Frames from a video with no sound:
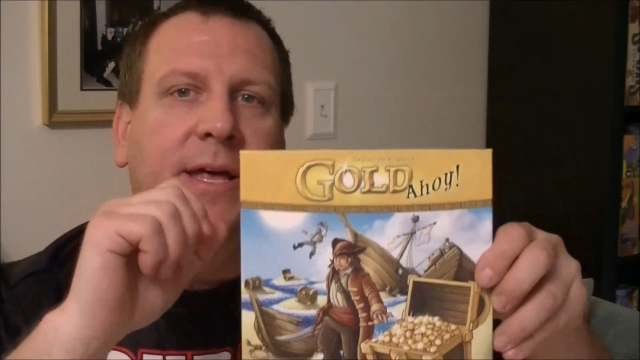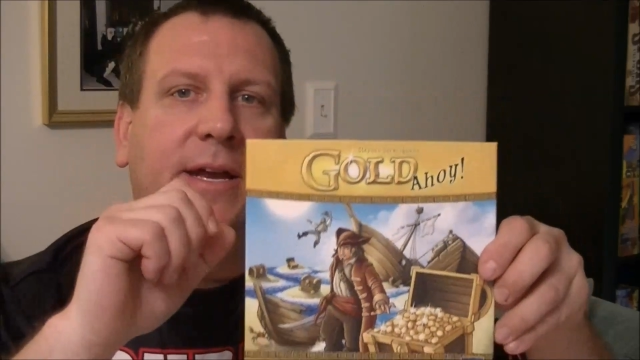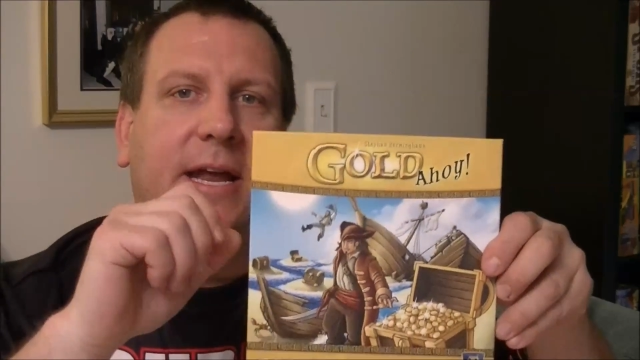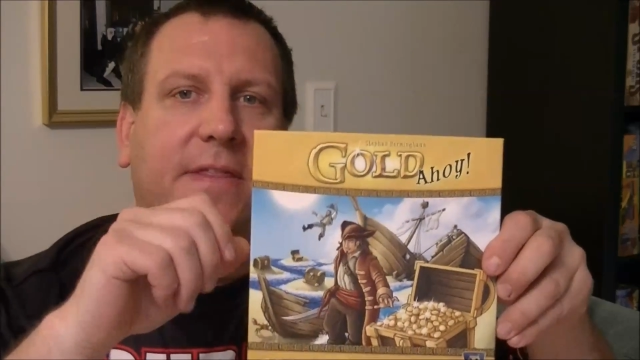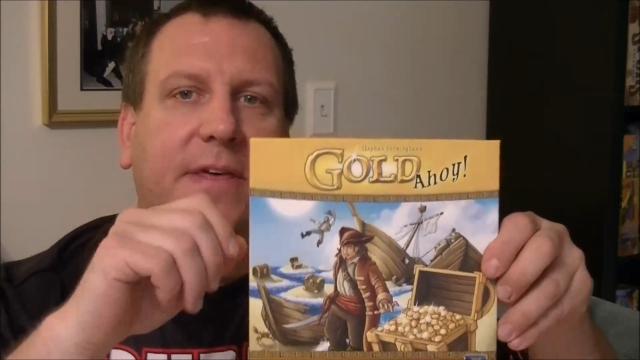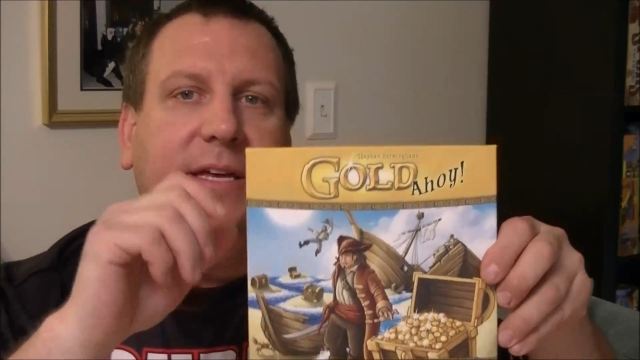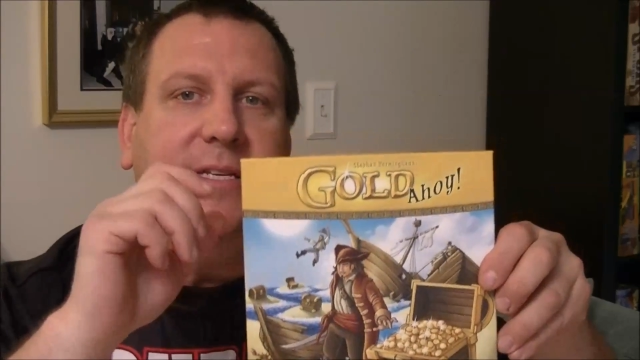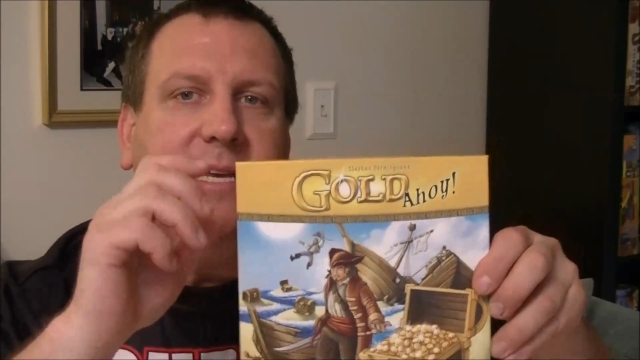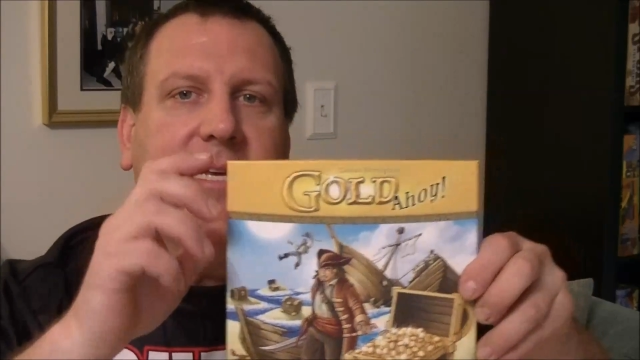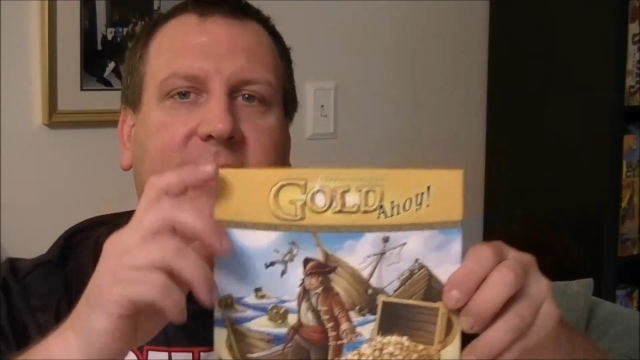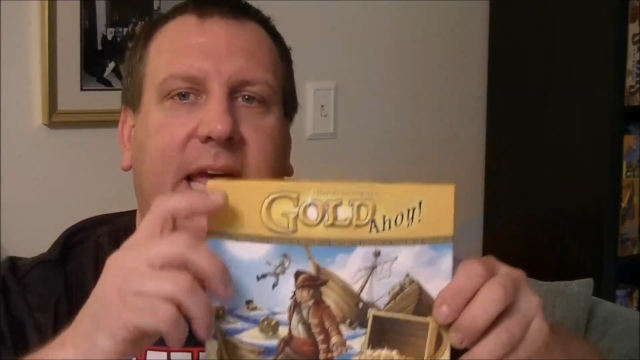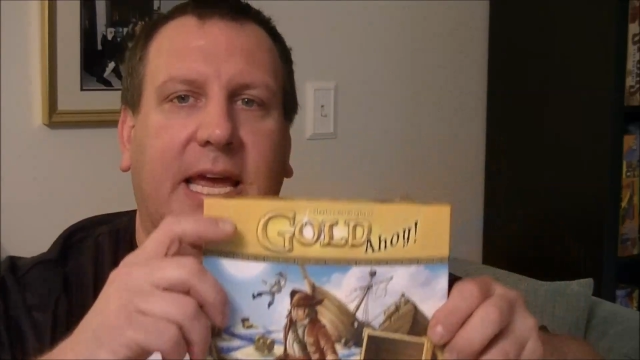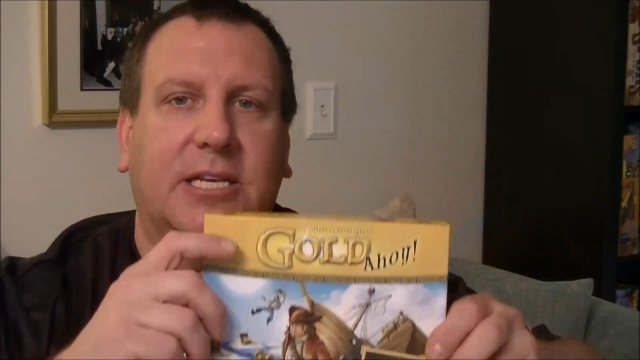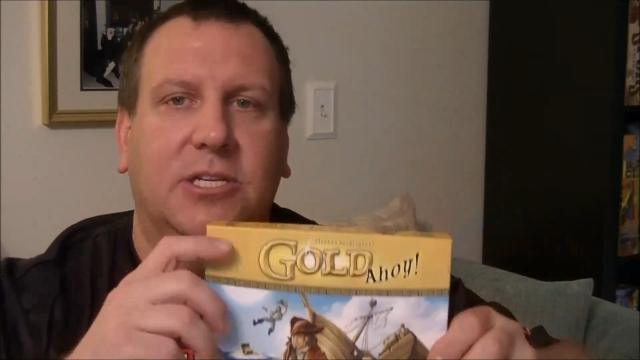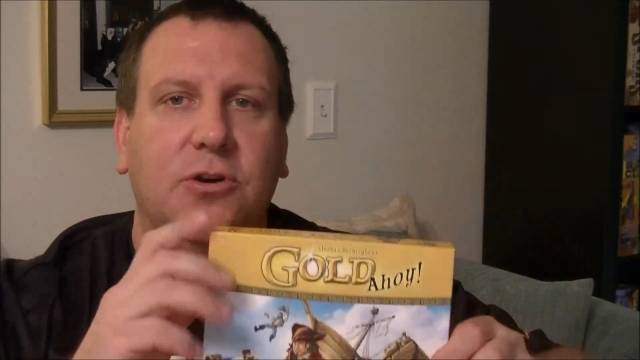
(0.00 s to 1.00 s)
Now, this is
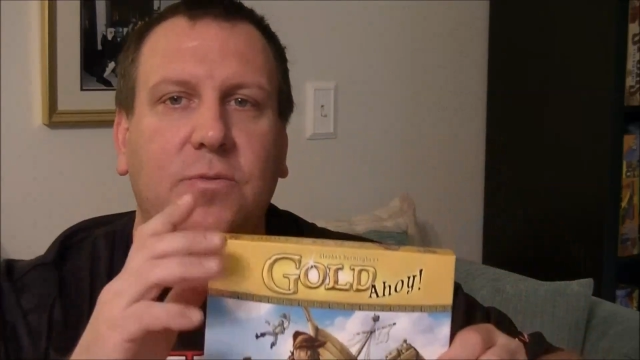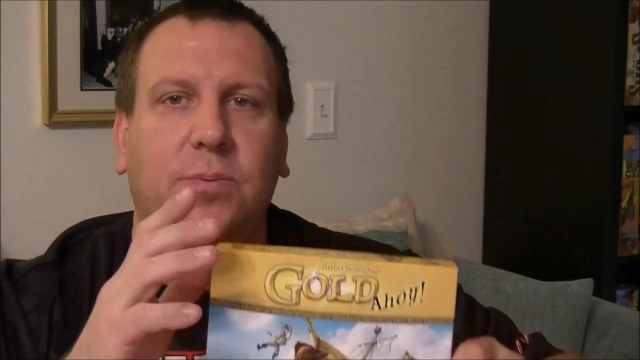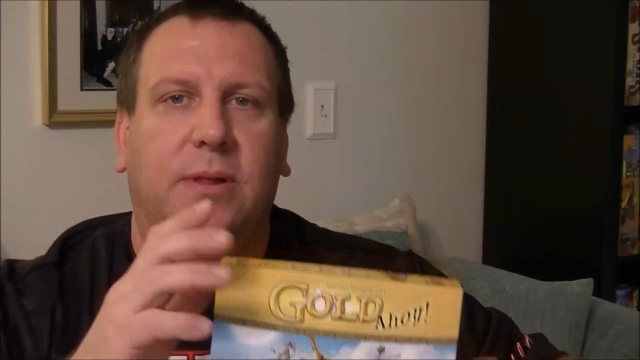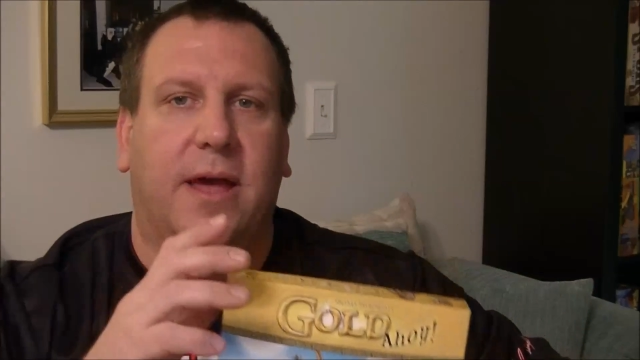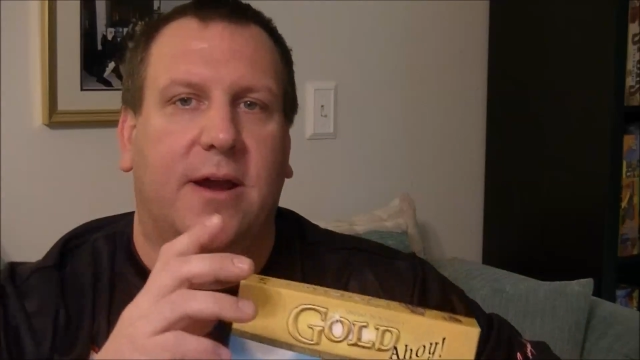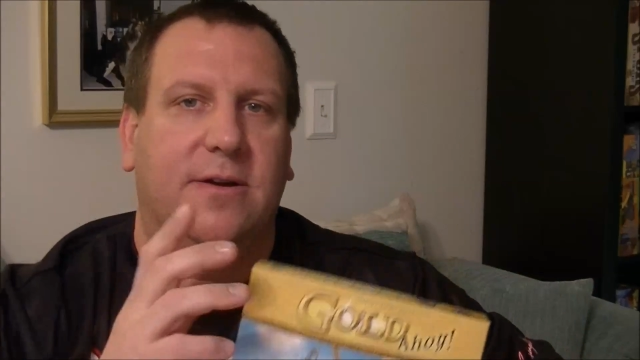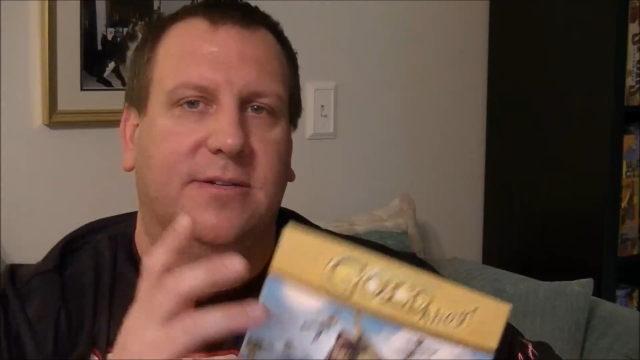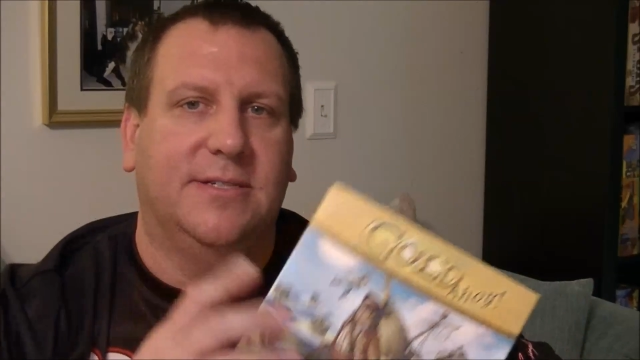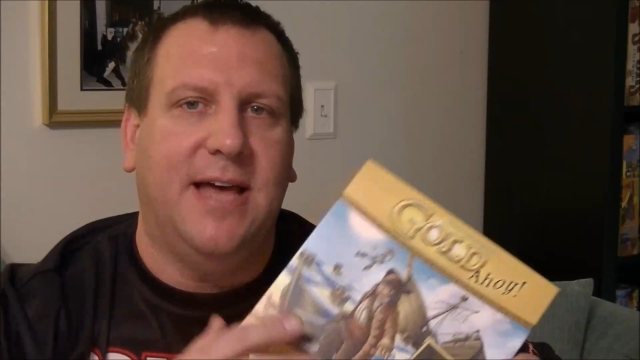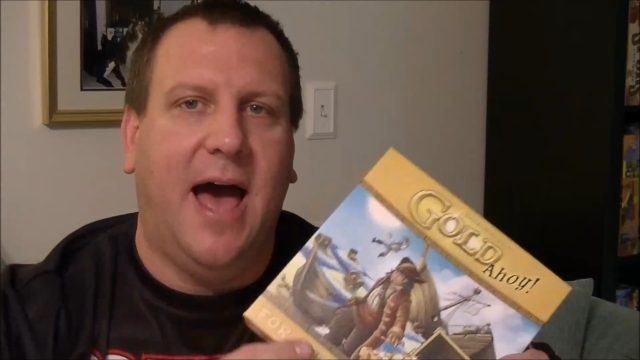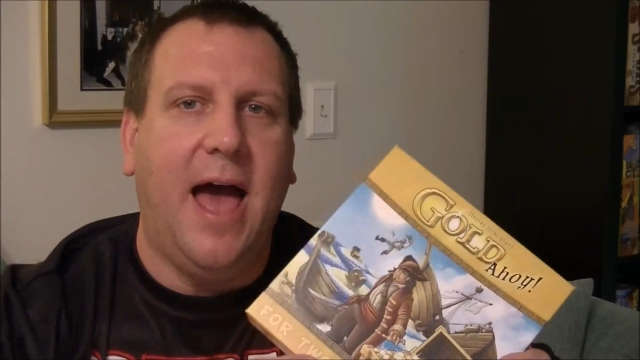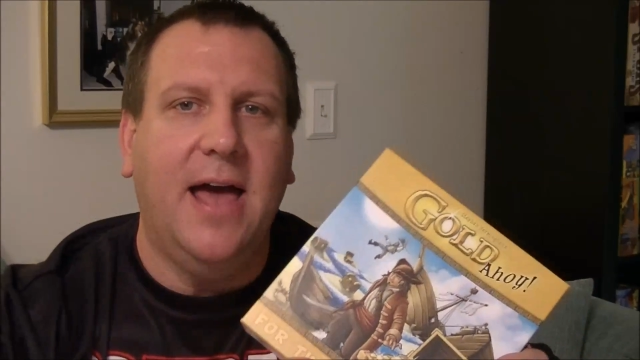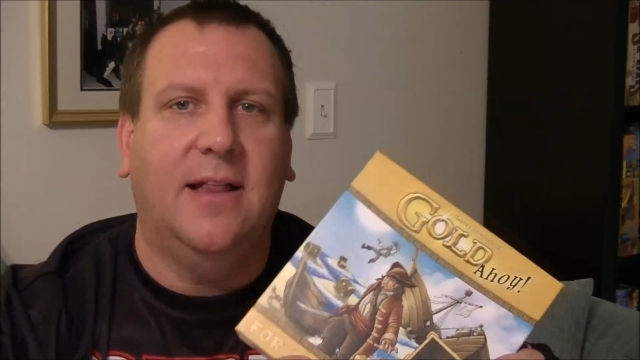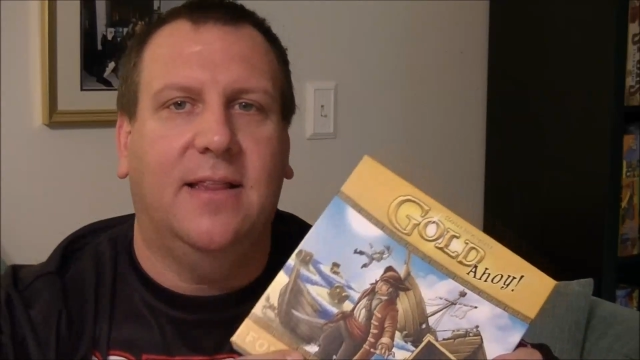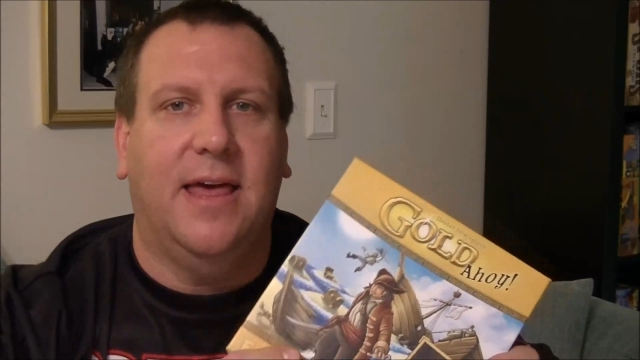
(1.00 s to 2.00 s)
a two-player
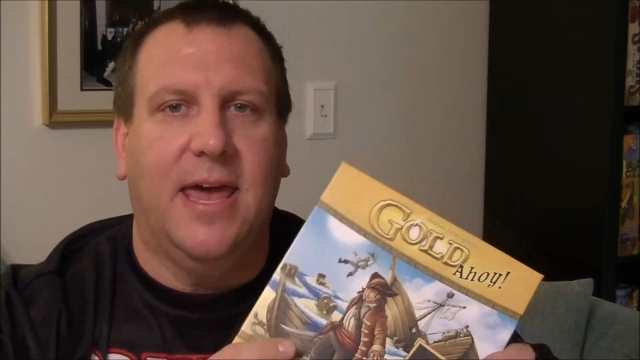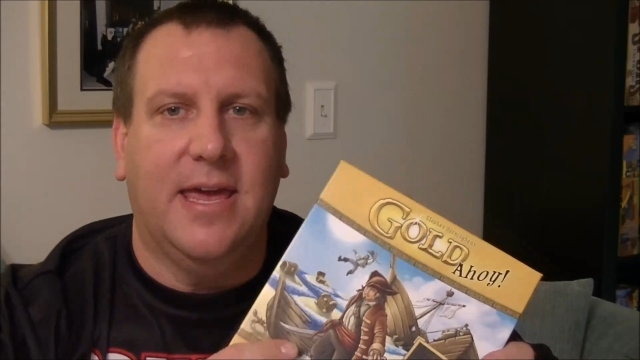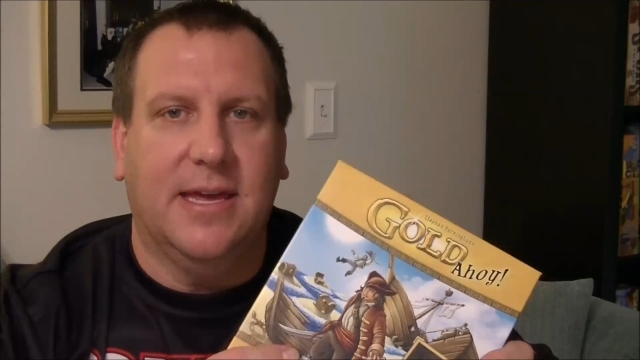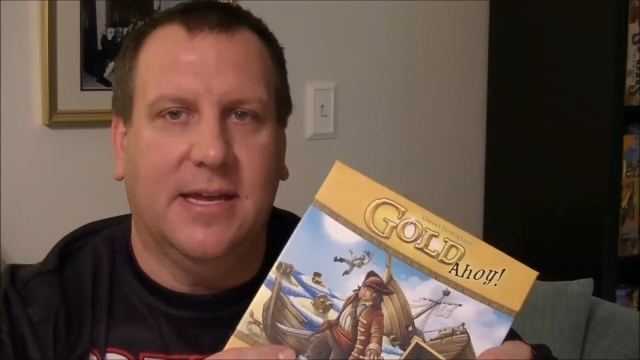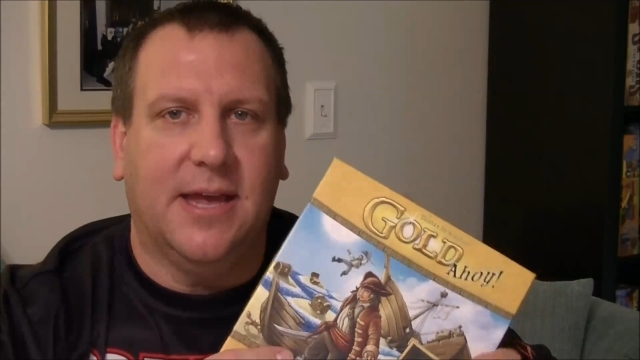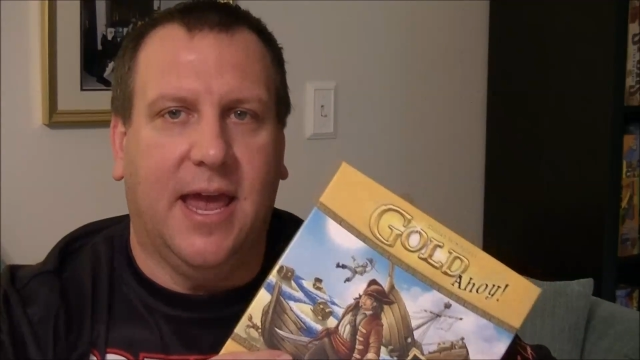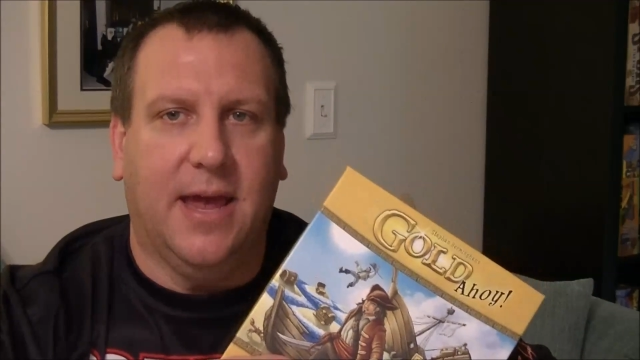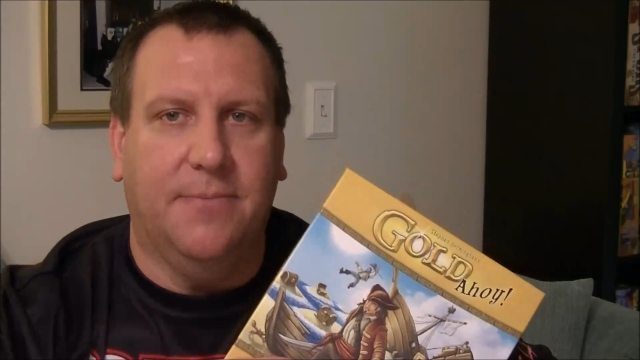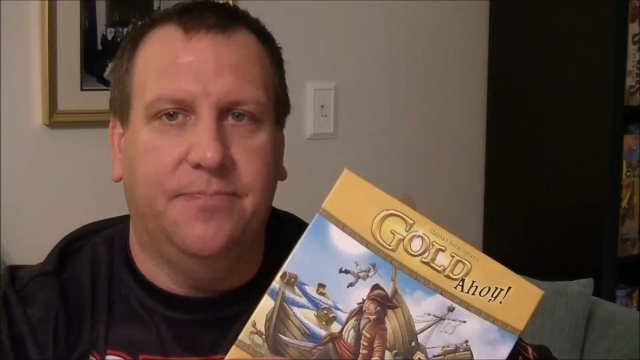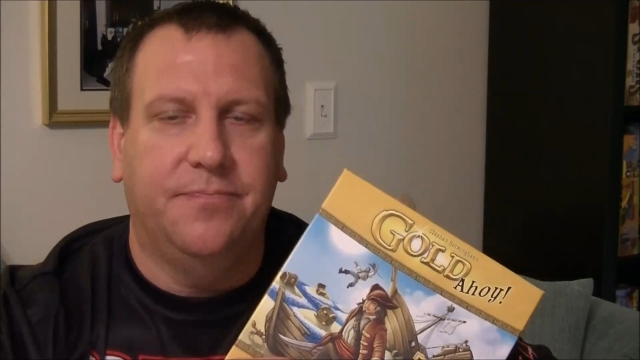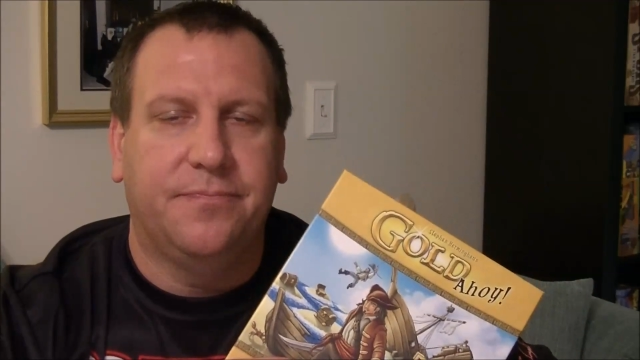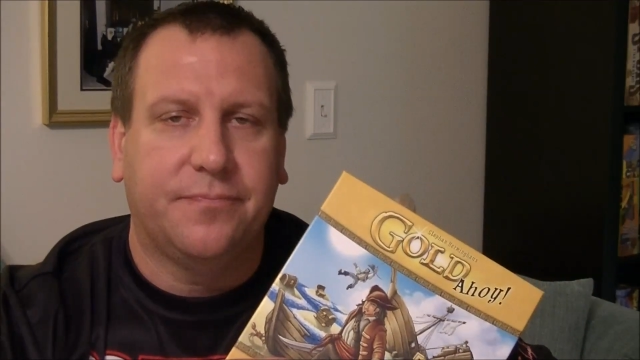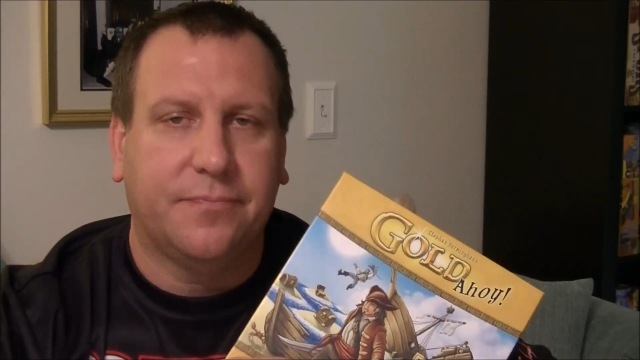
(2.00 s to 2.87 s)
tile-laying game